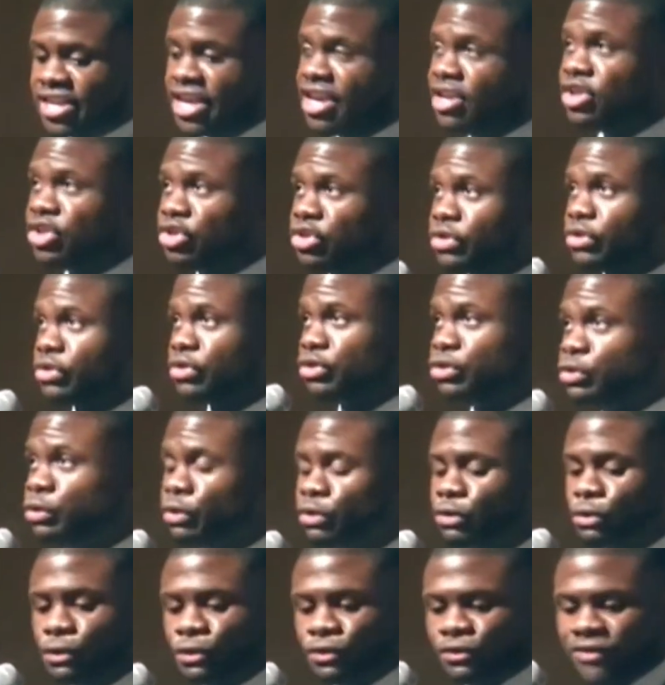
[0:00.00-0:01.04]
teachers
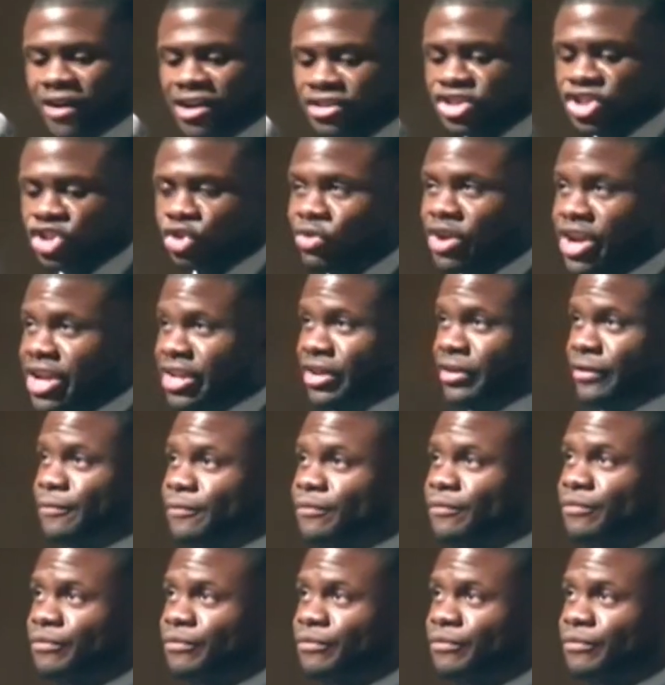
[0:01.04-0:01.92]
who grew frustrated